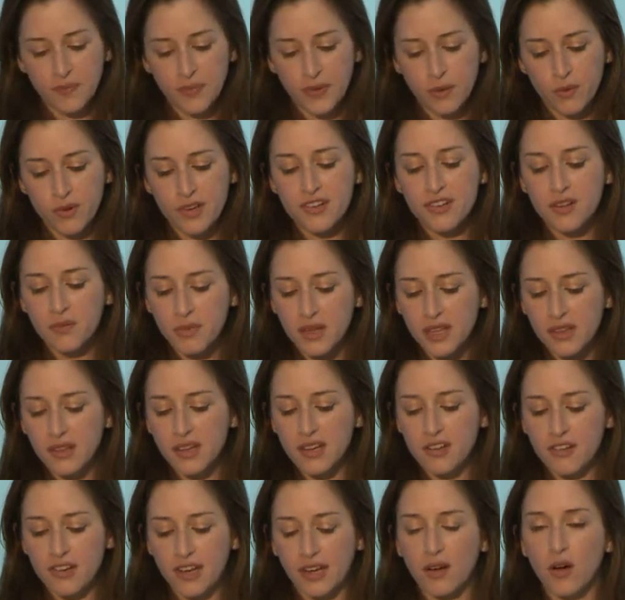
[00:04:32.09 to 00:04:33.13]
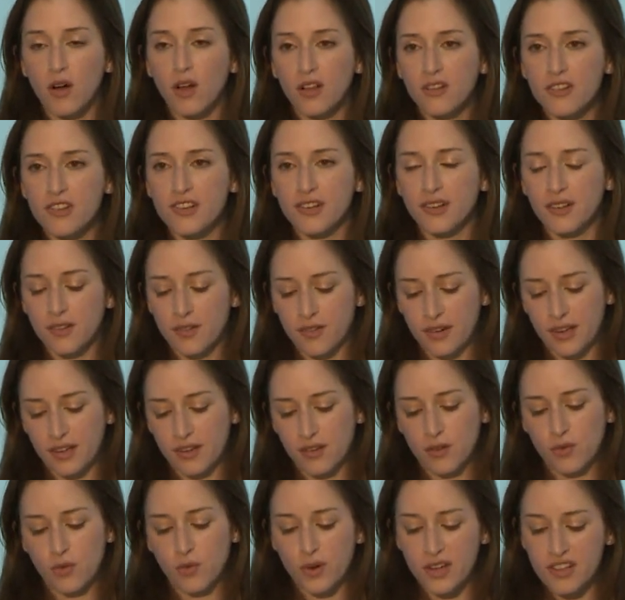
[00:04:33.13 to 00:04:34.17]
We should be teaching all children,
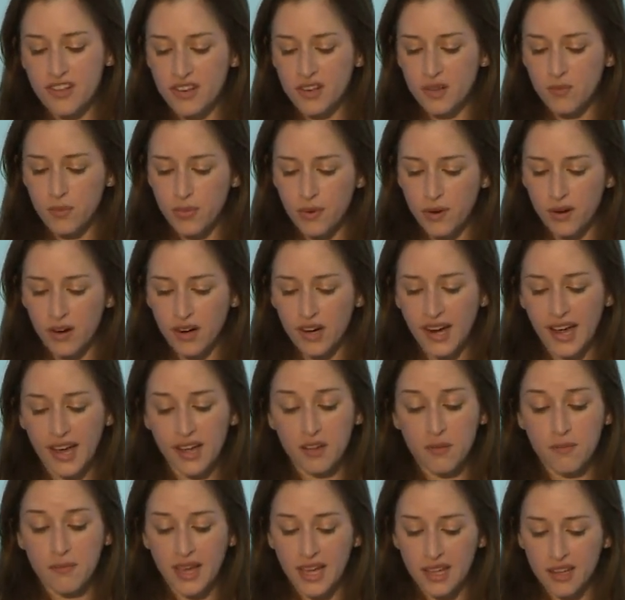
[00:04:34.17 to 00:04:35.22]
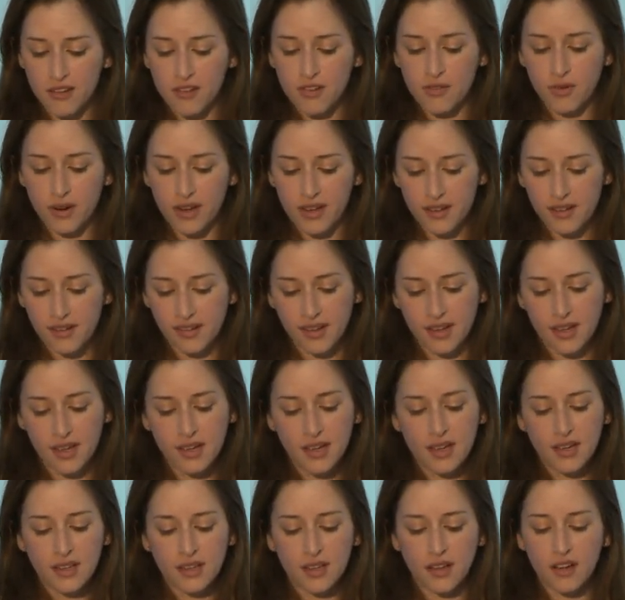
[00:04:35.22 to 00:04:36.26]
rich and poor, how to manage risk
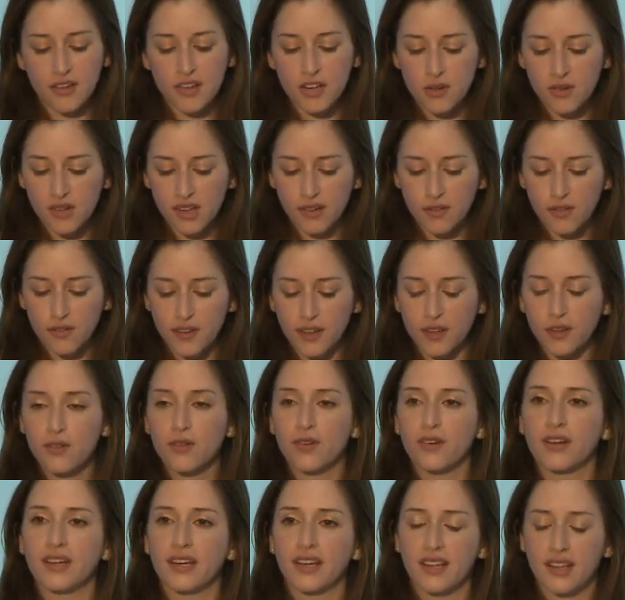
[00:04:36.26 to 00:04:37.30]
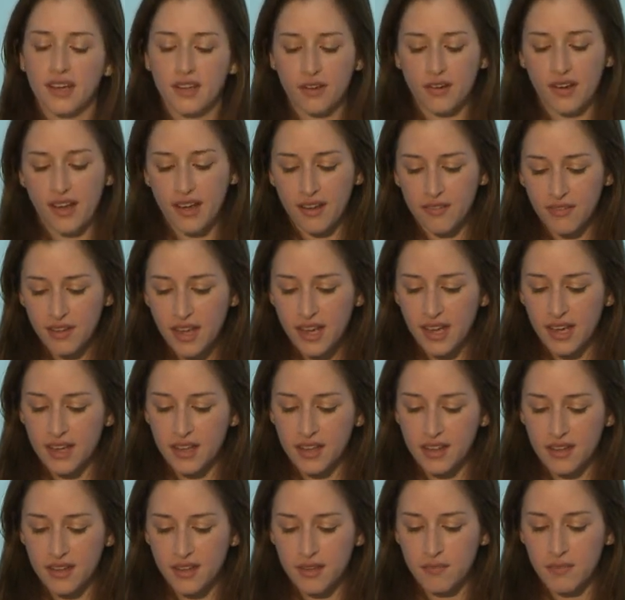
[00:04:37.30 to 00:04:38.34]
not using filtering and other
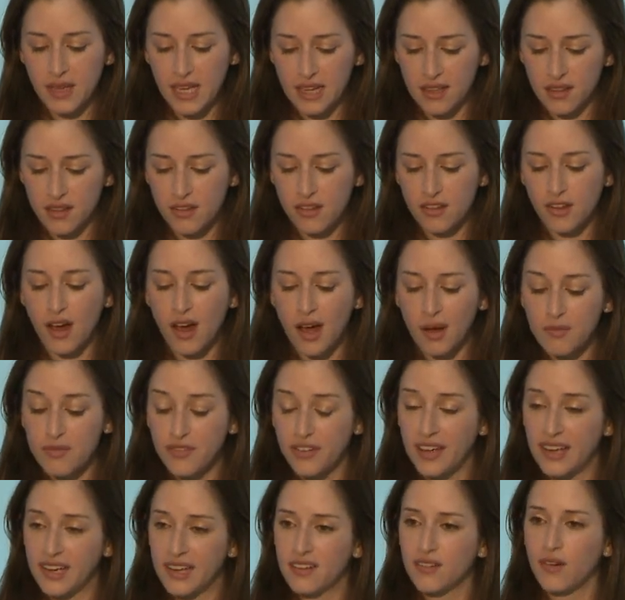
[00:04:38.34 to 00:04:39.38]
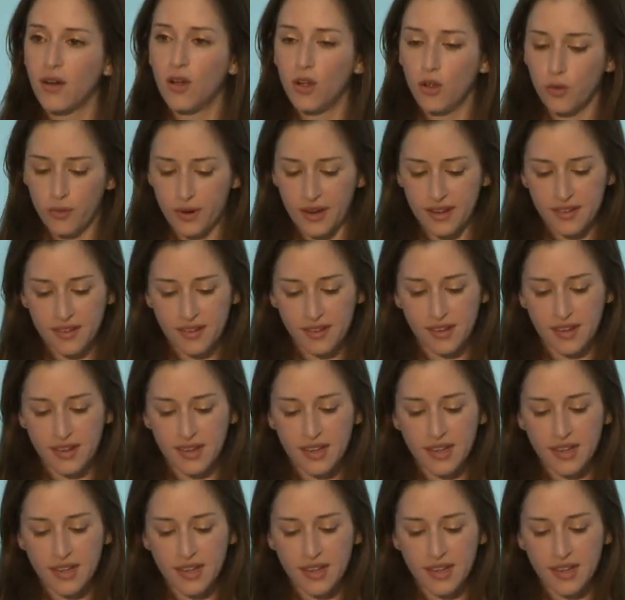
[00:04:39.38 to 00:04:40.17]
heavy-handed means to obviate all risk,